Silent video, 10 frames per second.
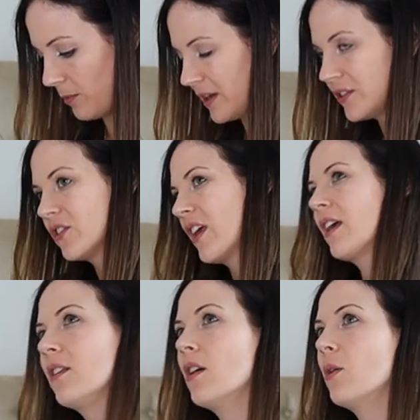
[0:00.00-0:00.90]
But
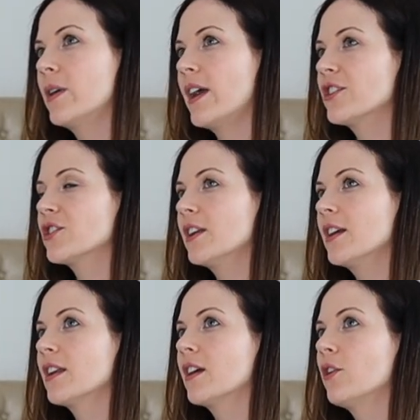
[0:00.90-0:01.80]
no, we're actually
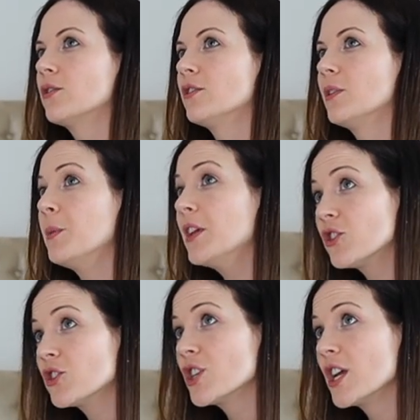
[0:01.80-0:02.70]
gonna go to the
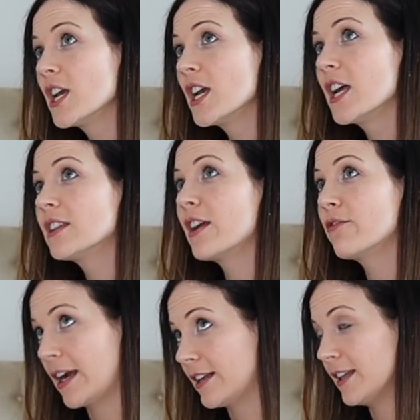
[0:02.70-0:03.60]
beach
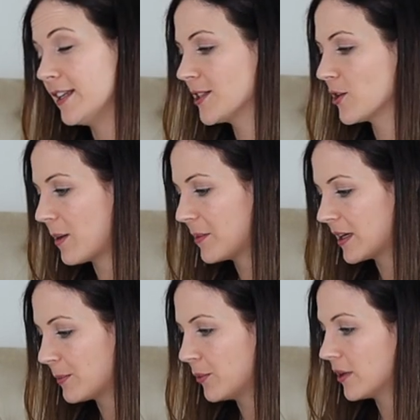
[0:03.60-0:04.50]
directly, so I'm
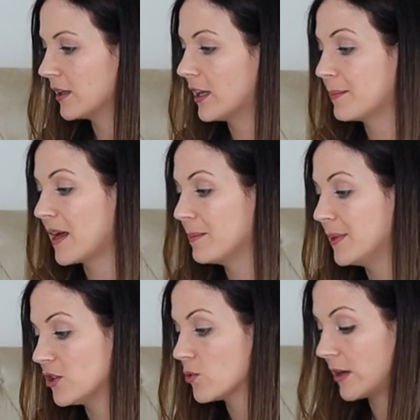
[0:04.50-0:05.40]
gonna put it in my
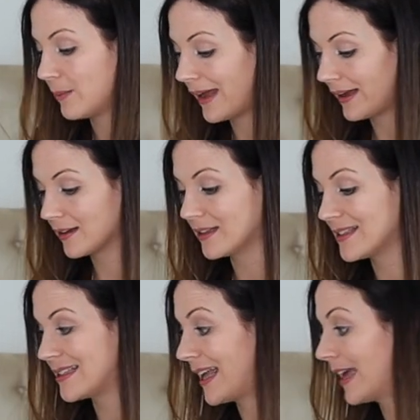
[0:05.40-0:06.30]
beachwear bag
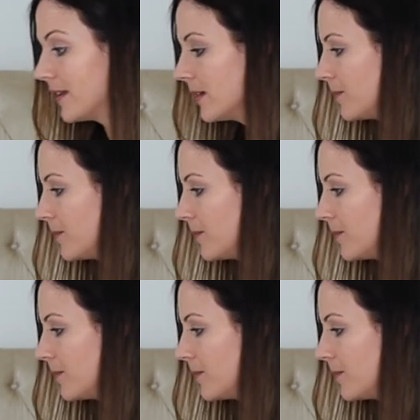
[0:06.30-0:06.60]
instead.